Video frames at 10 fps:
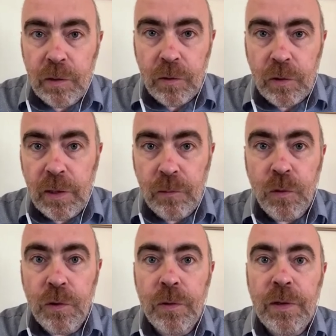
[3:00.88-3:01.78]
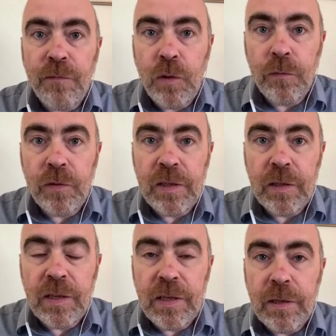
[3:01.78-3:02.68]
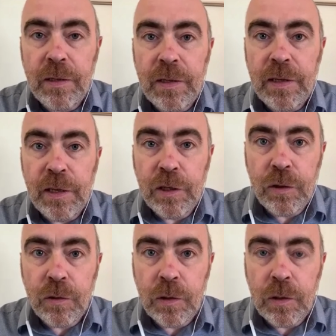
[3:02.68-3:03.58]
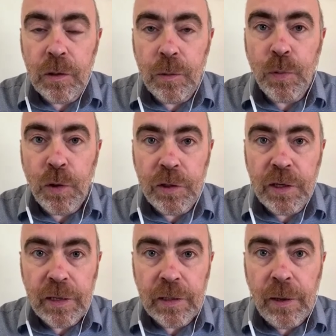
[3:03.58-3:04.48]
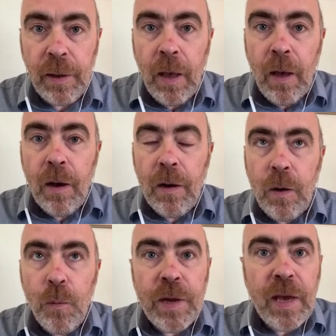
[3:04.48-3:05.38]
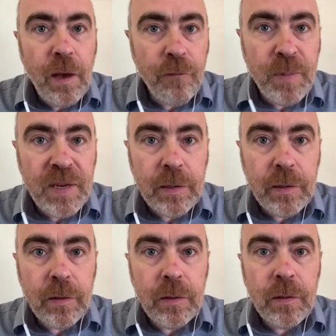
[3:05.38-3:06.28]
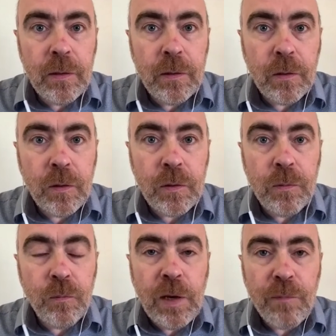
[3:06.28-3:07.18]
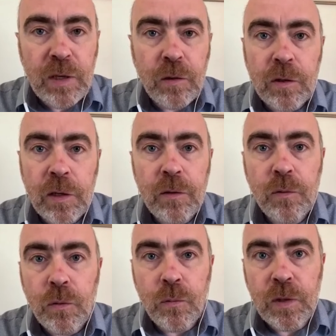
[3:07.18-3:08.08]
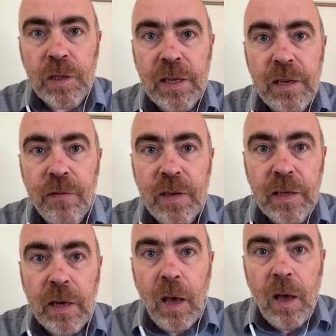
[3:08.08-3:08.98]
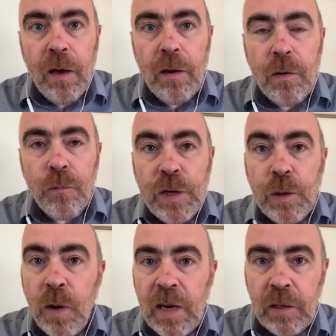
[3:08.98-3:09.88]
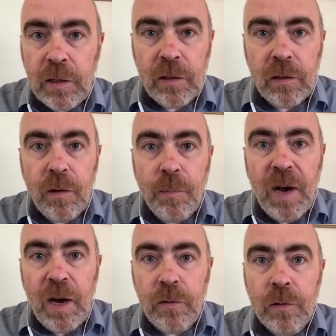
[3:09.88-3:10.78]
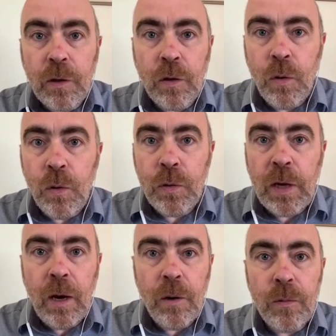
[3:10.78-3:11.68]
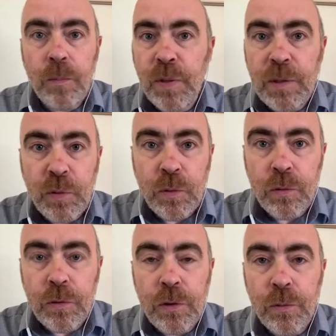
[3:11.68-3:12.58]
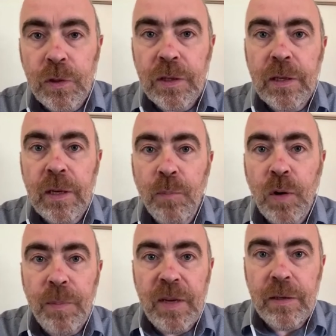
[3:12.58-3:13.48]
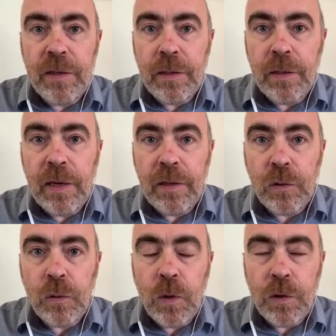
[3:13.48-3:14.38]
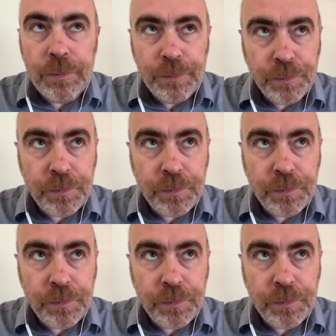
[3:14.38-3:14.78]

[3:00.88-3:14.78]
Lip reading: partners that were involved in the initial project. We have been continued to receiving requests about the code, how people could use it, implement it, and so on.